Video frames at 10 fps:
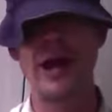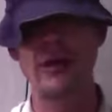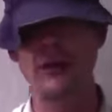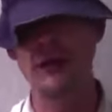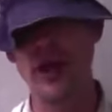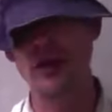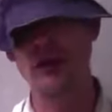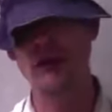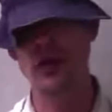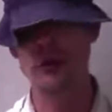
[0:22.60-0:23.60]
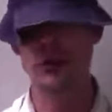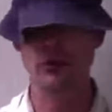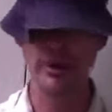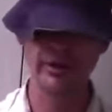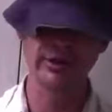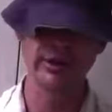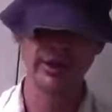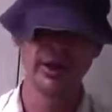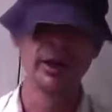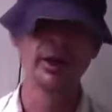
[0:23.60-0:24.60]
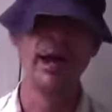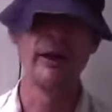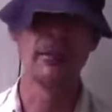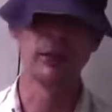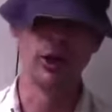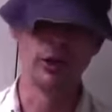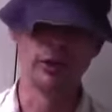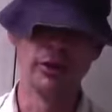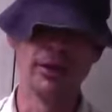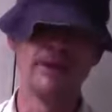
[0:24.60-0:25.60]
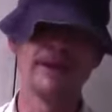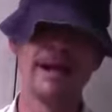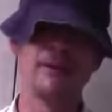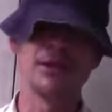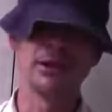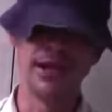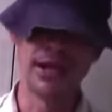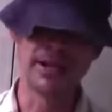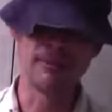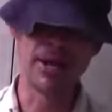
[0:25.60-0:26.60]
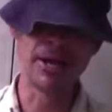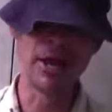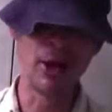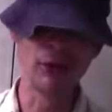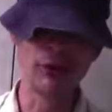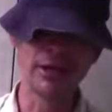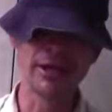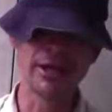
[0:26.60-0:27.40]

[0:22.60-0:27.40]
without the fat, salt, the grease, and the bloat. Keeps you lean, mean, healthy, and